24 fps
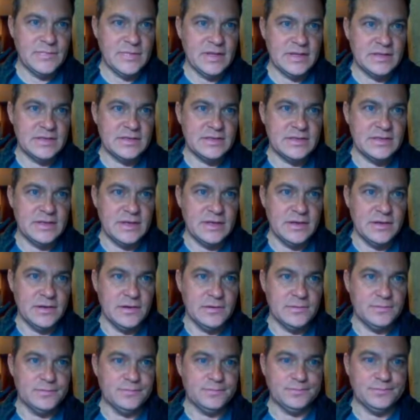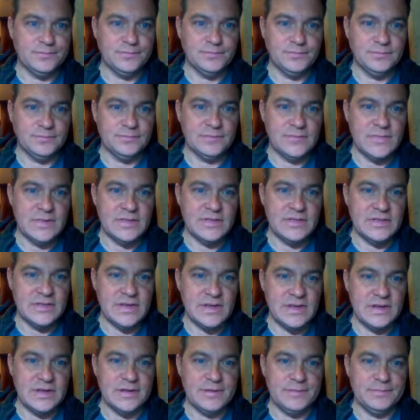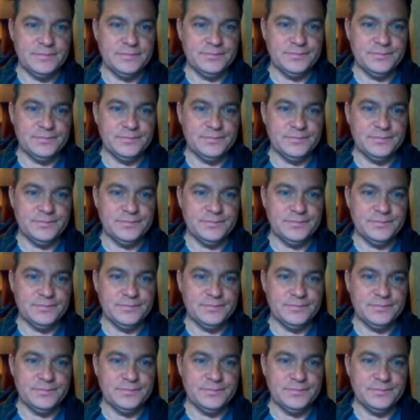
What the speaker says: let's see here. It's not it.